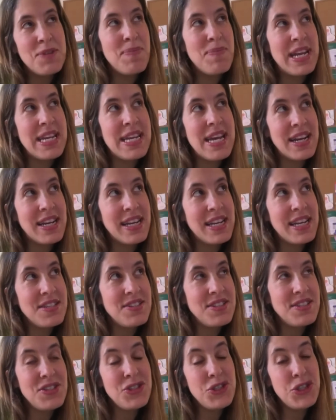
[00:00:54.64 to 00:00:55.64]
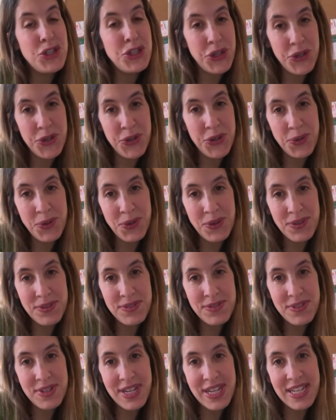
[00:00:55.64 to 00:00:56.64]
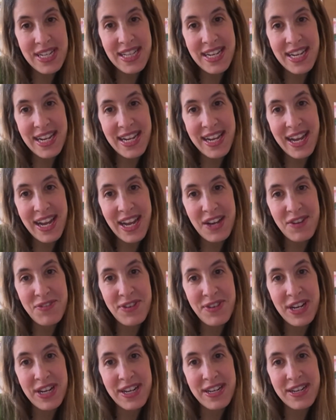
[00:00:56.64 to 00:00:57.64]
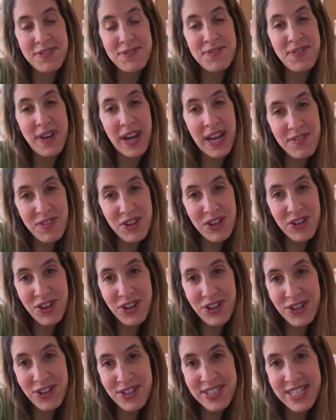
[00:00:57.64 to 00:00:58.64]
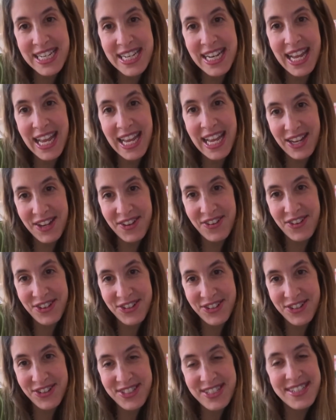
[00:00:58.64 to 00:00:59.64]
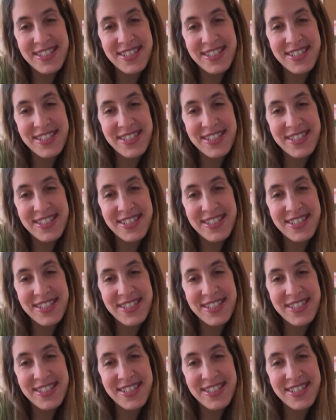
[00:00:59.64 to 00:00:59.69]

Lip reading: My youngest is 2, and then I have a 5-year-old and an 8-year-old.